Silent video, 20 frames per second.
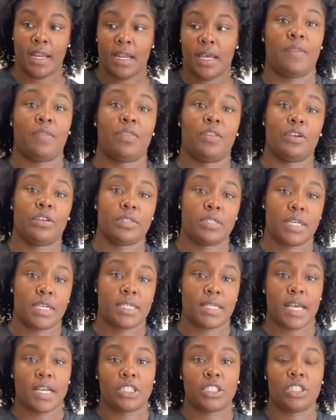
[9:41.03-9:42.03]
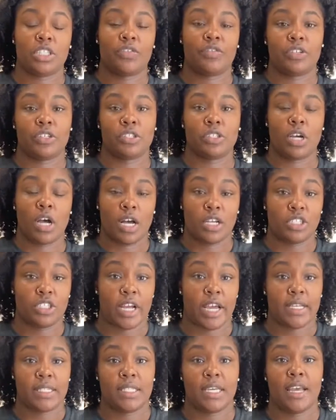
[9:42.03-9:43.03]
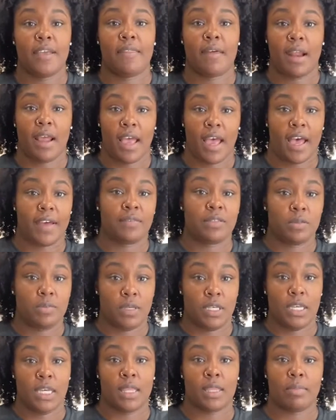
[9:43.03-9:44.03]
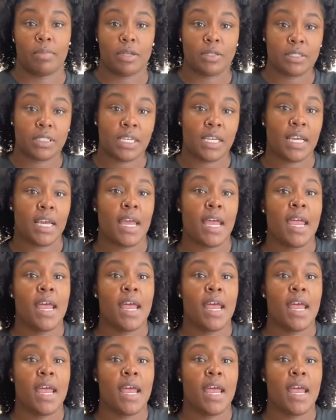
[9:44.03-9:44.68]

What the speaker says: And Thursday is actually the first contract day that I have to be in the building.